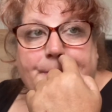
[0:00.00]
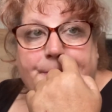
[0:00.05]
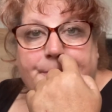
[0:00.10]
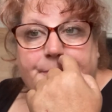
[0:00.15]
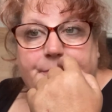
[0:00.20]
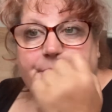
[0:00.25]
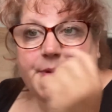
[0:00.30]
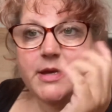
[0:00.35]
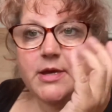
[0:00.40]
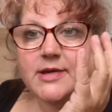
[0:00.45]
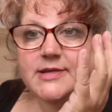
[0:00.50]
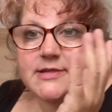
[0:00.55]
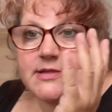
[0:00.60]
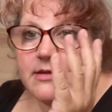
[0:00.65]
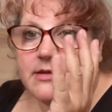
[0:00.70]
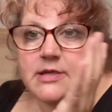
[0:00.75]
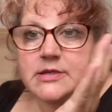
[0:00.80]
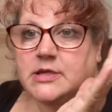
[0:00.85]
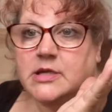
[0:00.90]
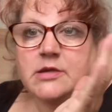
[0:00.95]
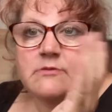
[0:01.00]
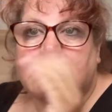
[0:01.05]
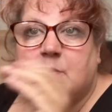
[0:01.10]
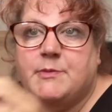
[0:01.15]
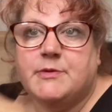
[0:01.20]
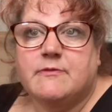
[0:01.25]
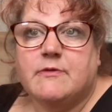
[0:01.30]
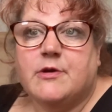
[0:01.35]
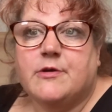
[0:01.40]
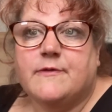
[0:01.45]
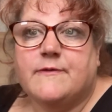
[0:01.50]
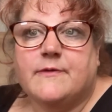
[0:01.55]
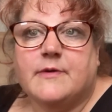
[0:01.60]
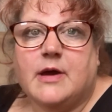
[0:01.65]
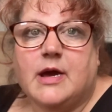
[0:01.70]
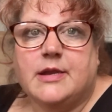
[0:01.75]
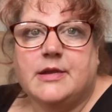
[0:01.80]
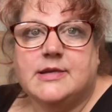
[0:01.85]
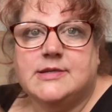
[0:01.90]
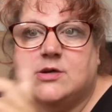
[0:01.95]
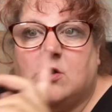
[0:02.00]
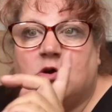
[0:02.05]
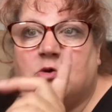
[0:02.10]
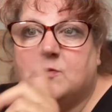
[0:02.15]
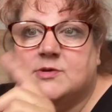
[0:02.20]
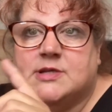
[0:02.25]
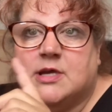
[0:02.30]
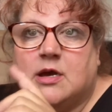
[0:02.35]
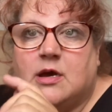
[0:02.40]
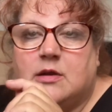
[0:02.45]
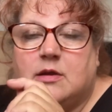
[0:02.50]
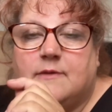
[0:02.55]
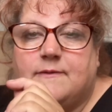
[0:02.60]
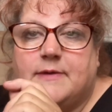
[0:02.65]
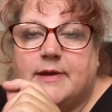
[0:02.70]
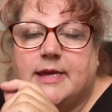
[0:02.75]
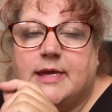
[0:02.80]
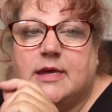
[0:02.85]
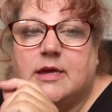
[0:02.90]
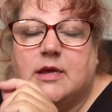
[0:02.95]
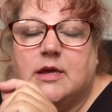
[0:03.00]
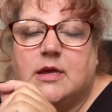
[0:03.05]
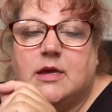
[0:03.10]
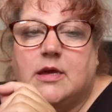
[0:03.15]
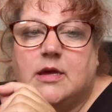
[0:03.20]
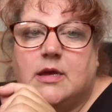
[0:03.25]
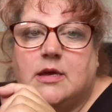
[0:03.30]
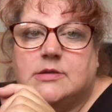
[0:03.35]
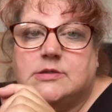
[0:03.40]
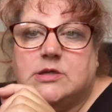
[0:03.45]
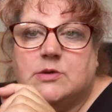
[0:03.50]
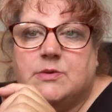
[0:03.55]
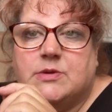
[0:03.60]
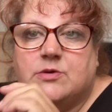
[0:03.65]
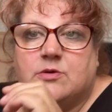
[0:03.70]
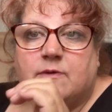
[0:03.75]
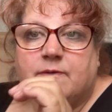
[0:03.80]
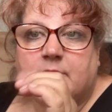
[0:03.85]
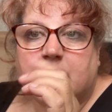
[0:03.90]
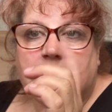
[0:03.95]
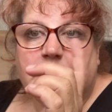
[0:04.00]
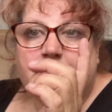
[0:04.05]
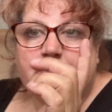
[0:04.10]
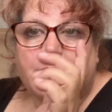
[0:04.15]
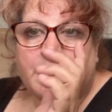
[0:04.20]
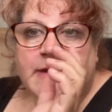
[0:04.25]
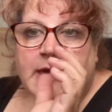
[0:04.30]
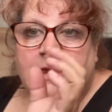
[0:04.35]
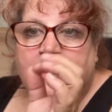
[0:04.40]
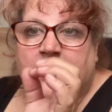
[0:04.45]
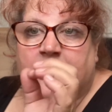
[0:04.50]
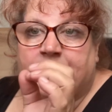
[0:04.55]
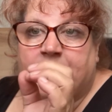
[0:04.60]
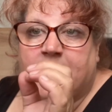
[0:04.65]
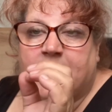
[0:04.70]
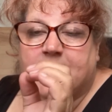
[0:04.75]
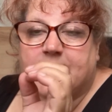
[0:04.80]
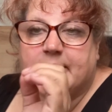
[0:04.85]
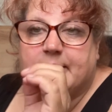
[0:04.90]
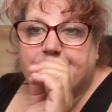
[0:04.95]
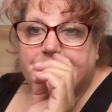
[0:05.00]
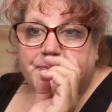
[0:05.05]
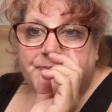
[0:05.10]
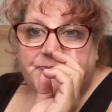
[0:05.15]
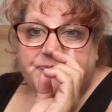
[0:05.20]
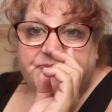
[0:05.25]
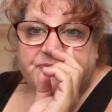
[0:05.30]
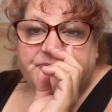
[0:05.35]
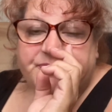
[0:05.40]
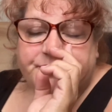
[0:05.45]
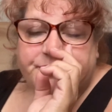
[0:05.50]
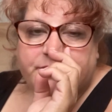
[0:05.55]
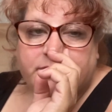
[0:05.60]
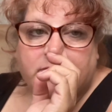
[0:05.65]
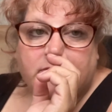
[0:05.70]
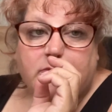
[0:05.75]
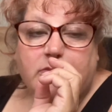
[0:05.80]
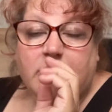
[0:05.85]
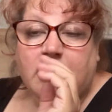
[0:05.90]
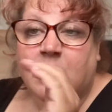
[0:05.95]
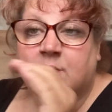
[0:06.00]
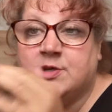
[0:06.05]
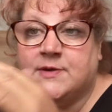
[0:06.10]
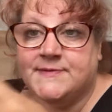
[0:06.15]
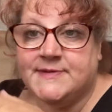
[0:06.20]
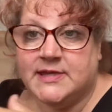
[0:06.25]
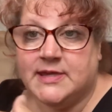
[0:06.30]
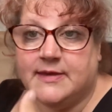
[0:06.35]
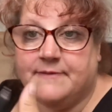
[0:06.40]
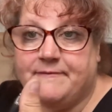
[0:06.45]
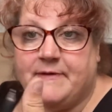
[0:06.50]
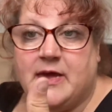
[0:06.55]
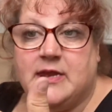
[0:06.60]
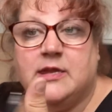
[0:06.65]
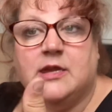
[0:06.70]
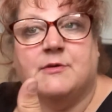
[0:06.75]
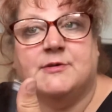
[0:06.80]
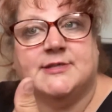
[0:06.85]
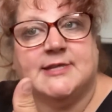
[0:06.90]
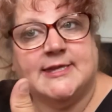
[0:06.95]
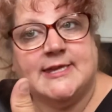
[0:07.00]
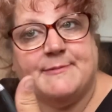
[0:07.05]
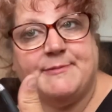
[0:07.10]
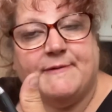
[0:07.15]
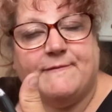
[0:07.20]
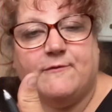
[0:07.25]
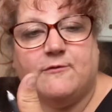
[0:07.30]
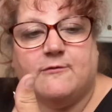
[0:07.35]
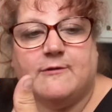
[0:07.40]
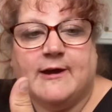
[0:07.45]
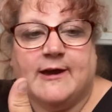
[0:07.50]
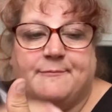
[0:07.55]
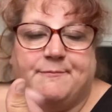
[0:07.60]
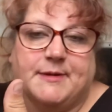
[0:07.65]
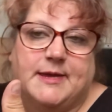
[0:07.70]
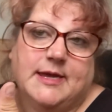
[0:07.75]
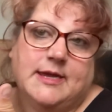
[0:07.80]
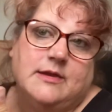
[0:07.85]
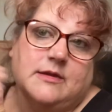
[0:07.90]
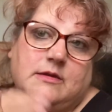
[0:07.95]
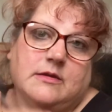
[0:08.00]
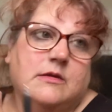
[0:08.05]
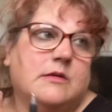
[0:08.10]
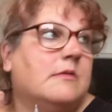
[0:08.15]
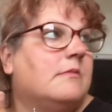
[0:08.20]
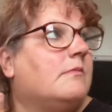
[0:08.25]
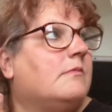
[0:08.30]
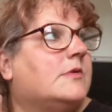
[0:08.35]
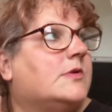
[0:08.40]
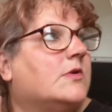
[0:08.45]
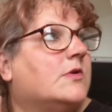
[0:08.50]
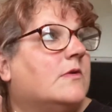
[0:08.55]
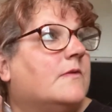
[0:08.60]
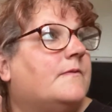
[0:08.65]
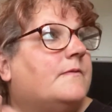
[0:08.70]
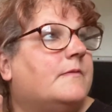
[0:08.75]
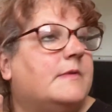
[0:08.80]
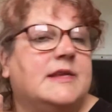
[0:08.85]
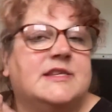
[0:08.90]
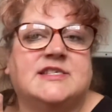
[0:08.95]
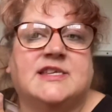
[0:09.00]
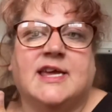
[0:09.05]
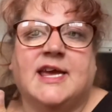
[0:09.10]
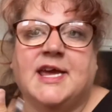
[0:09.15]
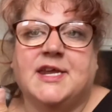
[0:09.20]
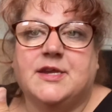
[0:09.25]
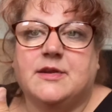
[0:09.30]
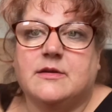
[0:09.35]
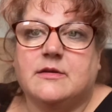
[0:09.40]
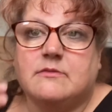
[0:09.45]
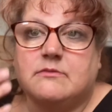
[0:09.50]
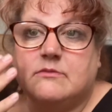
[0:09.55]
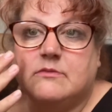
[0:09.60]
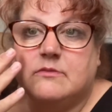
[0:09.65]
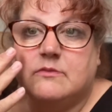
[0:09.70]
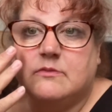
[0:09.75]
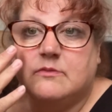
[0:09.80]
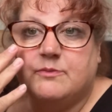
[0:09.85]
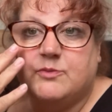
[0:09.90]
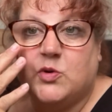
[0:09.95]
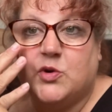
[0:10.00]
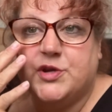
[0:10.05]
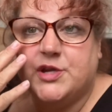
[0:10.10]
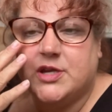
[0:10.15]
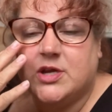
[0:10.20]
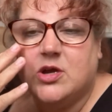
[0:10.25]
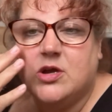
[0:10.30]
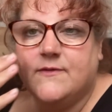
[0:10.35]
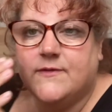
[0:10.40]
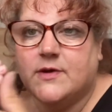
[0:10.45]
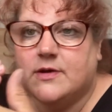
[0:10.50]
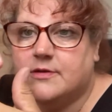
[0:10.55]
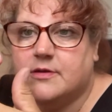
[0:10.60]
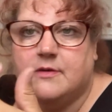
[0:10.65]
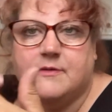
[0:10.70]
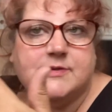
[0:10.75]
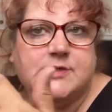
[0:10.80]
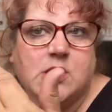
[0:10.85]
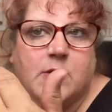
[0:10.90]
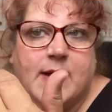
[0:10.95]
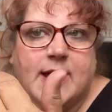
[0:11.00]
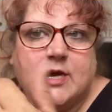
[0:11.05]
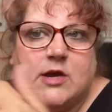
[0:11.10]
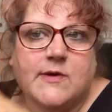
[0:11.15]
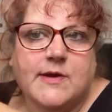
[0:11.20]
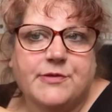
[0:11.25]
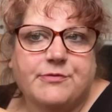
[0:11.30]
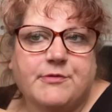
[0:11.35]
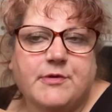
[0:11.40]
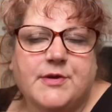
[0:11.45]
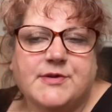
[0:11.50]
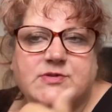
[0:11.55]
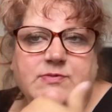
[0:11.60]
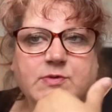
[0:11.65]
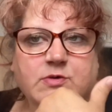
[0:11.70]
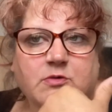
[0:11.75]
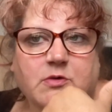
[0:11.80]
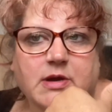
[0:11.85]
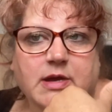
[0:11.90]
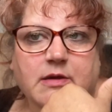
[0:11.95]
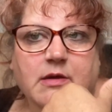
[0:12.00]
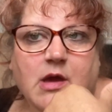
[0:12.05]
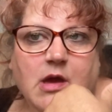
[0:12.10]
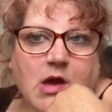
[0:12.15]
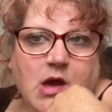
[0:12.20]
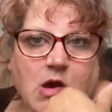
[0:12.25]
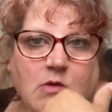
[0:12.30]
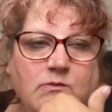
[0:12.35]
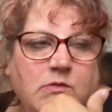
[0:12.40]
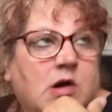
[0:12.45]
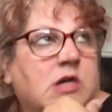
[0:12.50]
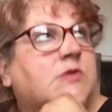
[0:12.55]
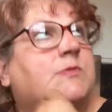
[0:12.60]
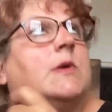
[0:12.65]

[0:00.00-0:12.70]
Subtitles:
because there's nothing wrong with the roof and this hole was cut lovely. So we thought if we can get that fitted in, because obviously the vent that was in there before had been sort of insulated and boarded over, there was no air going through. So we thought, right, whilst we